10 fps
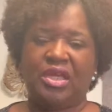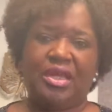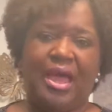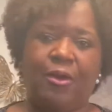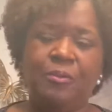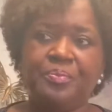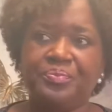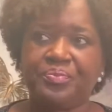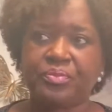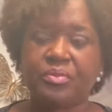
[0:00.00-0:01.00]
it out,
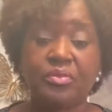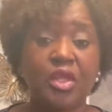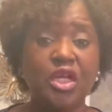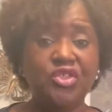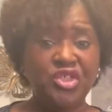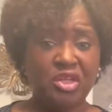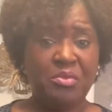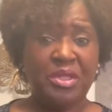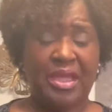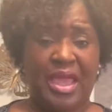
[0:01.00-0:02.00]
a
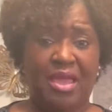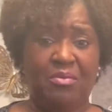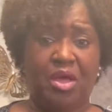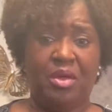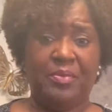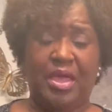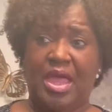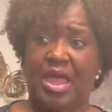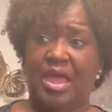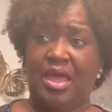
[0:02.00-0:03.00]
gentleman came up
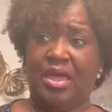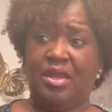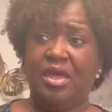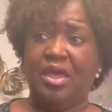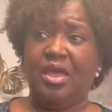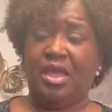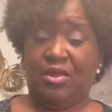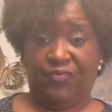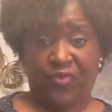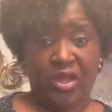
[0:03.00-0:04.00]
and
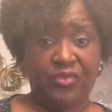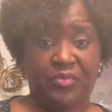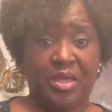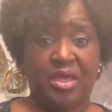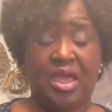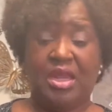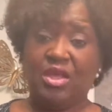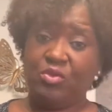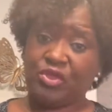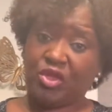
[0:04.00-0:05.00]
in front of me and he
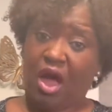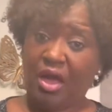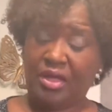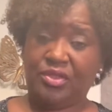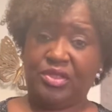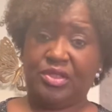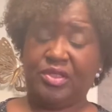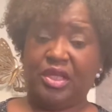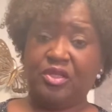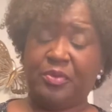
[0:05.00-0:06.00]
was talking to the
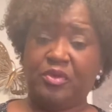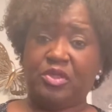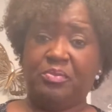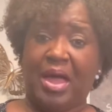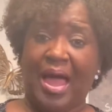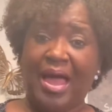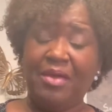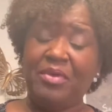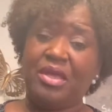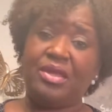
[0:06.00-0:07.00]
salesperson
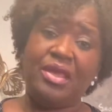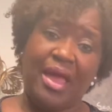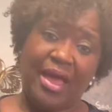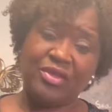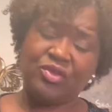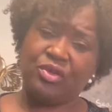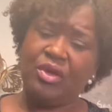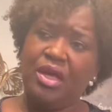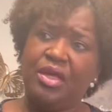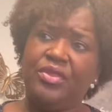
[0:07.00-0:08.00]
behind me and he asked her,
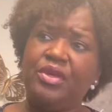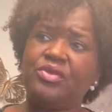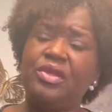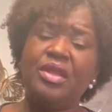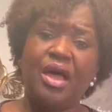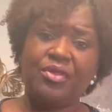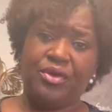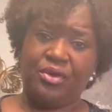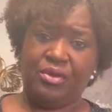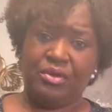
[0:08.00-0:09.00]
there's
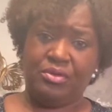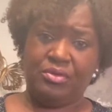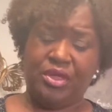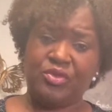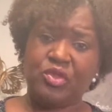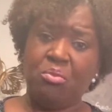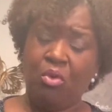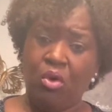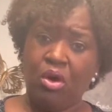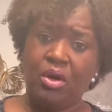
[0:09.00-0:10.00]
another, there's some
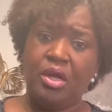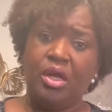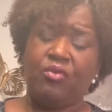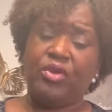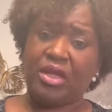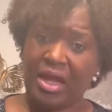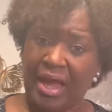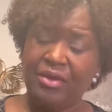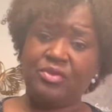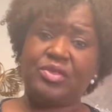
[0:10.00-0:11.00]
more
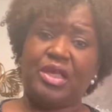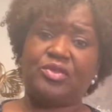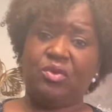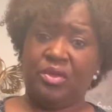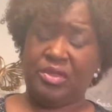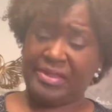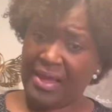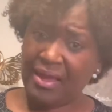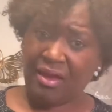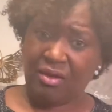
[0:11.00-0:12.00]
recliners that's on
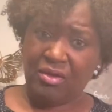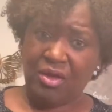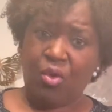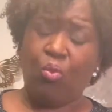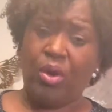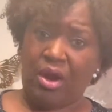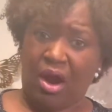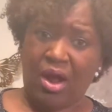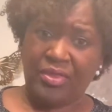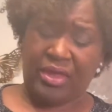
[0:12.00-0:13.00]
sale. Where
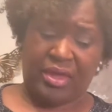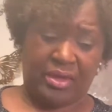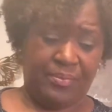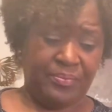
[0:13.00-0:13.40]
are they?